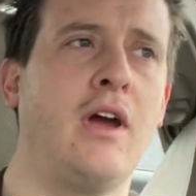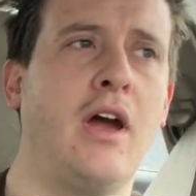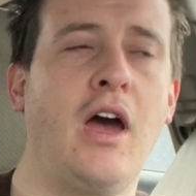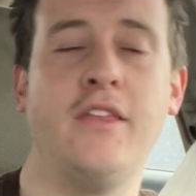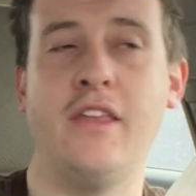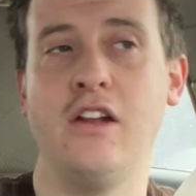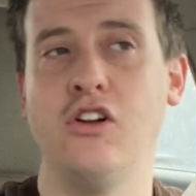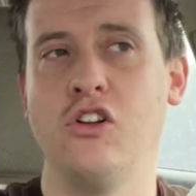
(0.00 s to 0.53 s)

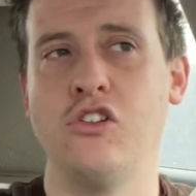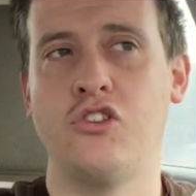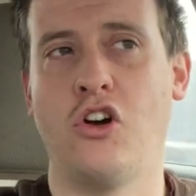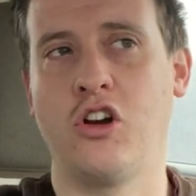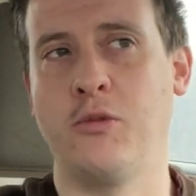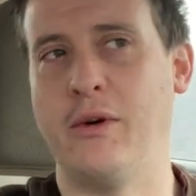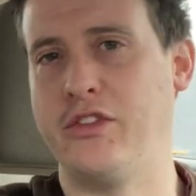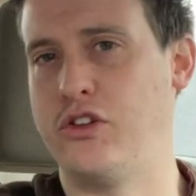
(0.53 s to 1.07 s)
And then you're just
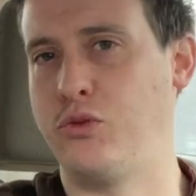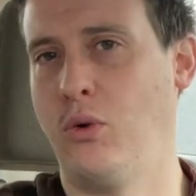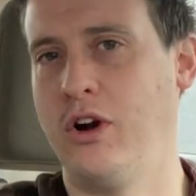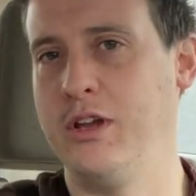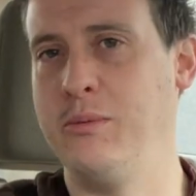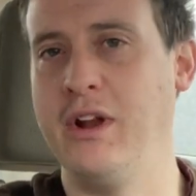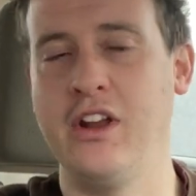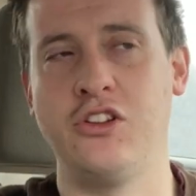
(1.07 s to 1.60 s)
talking about the
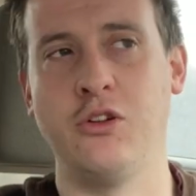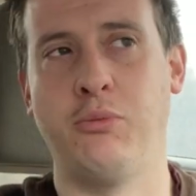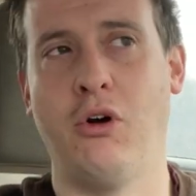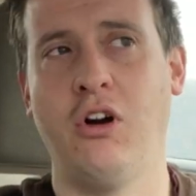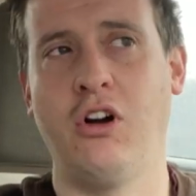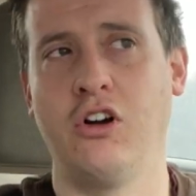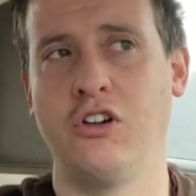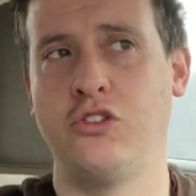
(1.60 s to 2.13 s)
20 minutes
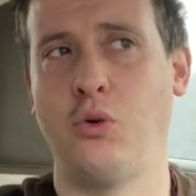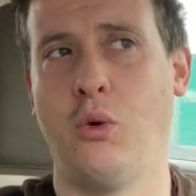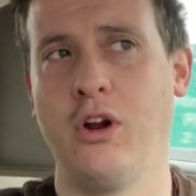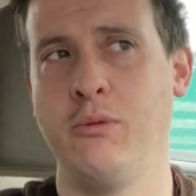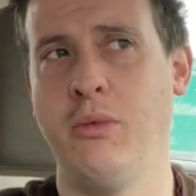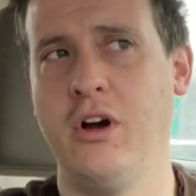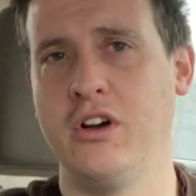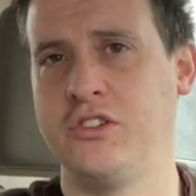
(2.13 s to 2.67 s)
apart,
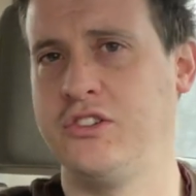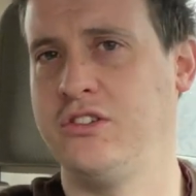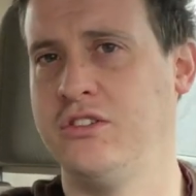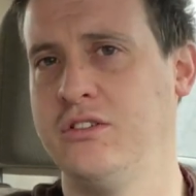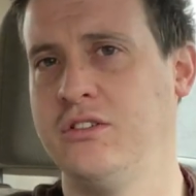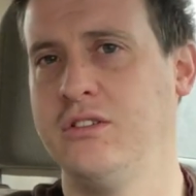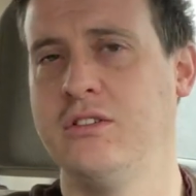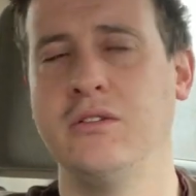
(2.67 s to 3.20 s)
20 bucks,
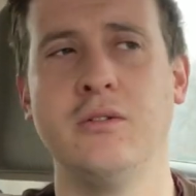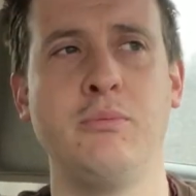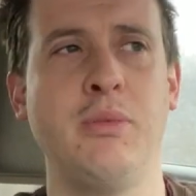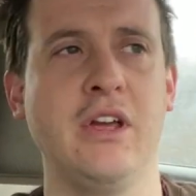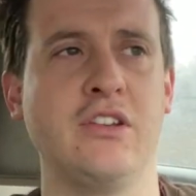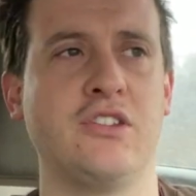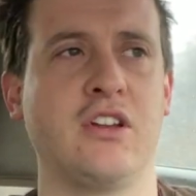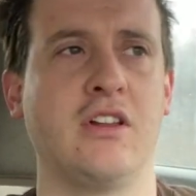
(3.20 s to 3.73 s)

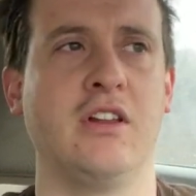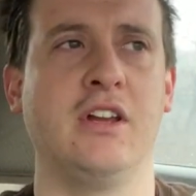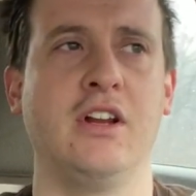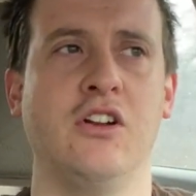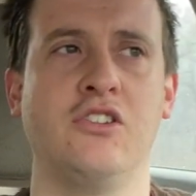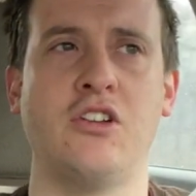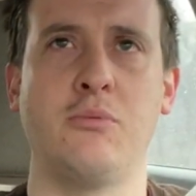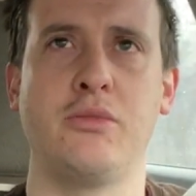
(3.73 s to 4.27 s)
basically,
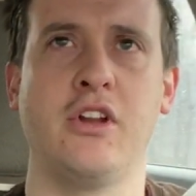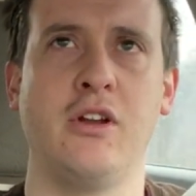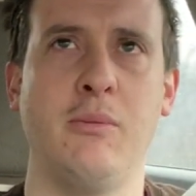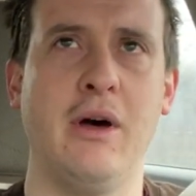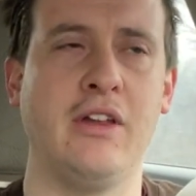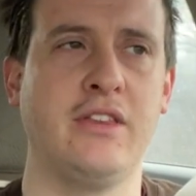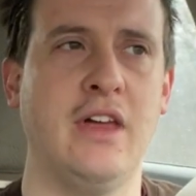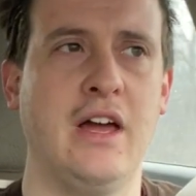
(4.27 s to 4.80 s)
or something
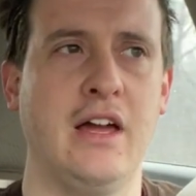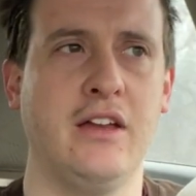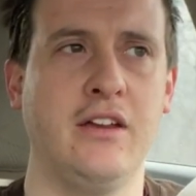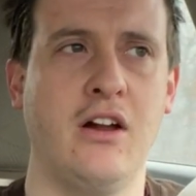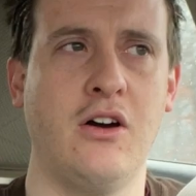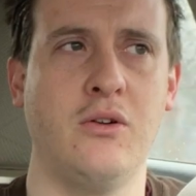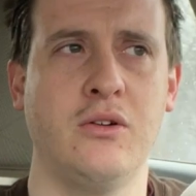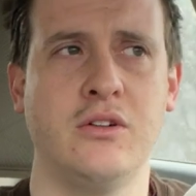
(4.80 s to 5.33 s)
about that, you
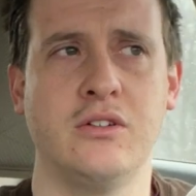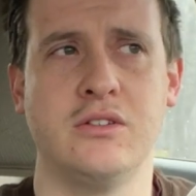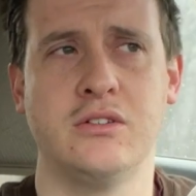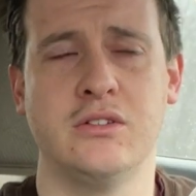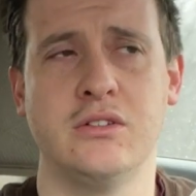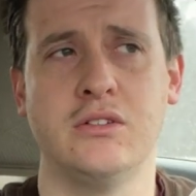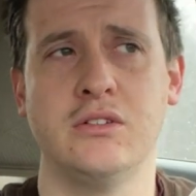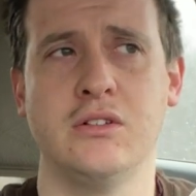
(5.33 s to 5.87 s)
know?
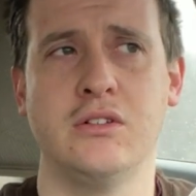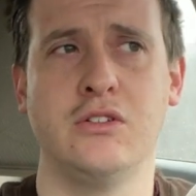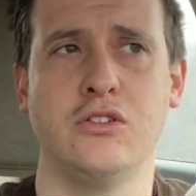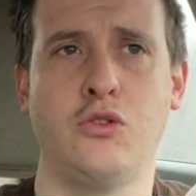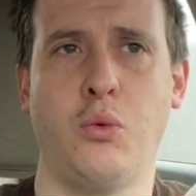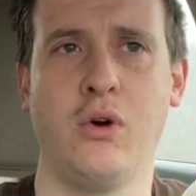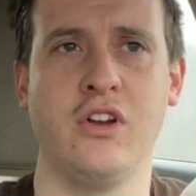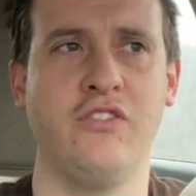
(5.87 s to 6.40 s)

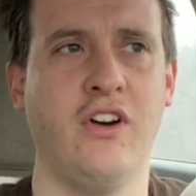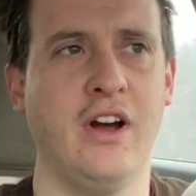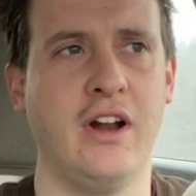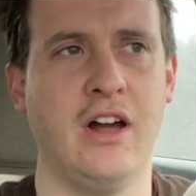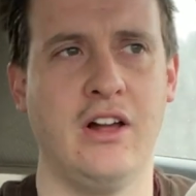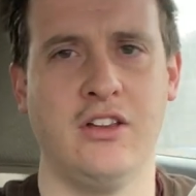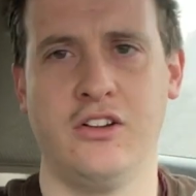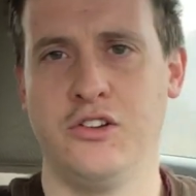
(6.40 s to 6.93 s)

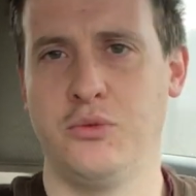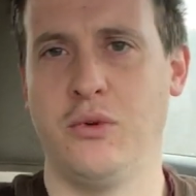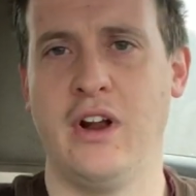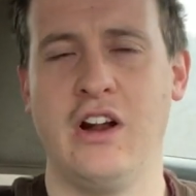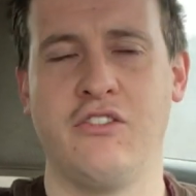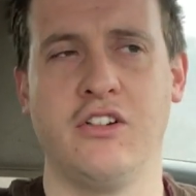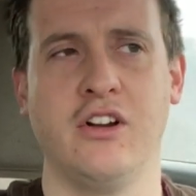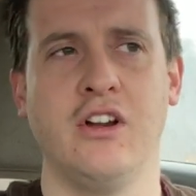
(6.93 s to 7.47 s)
$25,
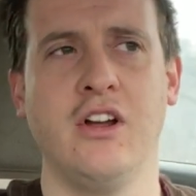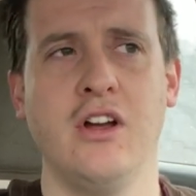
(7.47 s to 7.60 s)
whatever.